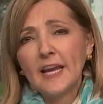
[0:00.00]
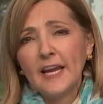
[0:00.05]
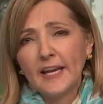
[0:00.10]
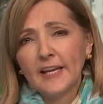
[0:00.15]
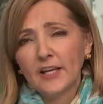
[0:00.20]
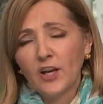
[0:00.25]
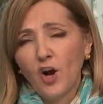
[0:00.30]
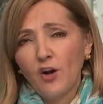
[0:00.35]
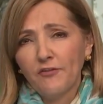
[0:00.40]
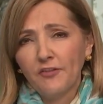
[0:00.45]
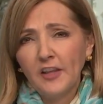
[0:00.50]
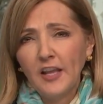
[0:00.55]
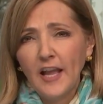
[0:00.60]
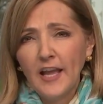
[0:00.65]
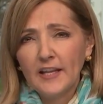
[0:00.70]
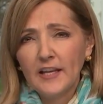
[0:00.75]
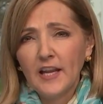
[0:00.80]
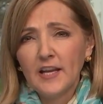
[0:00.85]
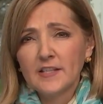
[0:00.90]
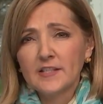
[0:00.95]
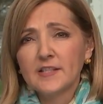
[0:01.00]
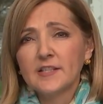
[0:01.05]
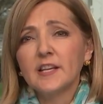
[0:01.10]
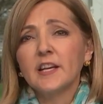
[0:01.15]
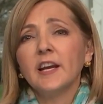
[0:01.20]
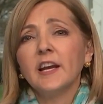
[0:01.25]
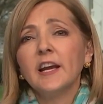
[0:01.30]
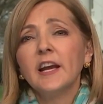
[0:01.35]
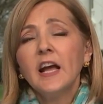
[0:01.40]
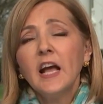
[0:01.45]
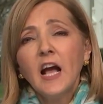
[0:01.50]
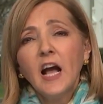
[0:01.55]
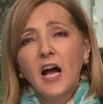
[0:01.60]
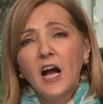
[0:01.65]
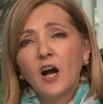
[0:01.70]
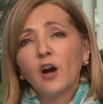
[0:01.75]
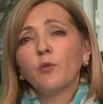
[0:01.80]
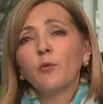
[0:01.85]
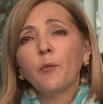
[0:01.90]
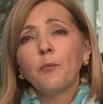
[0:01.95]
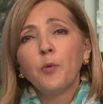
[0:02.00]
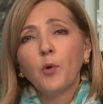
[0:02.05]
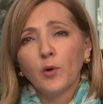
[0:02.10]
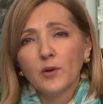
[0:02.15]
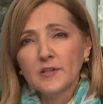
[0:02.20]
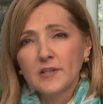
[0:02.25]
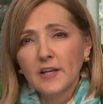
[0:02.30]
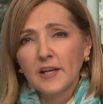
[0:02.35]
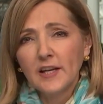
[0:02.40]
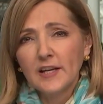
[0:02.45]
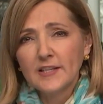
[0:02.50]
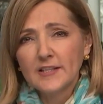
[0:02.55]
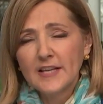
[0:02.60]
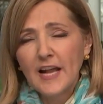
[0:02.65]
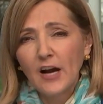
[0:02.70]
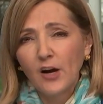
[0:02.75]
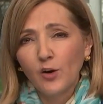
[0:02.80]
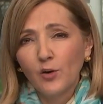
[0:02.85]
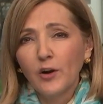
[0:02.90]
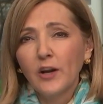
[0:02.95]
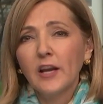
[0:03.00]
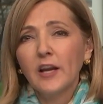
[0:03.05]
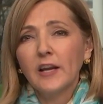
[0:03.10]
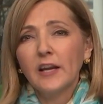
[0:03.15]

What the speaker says: taken off the NSC, reports that he's now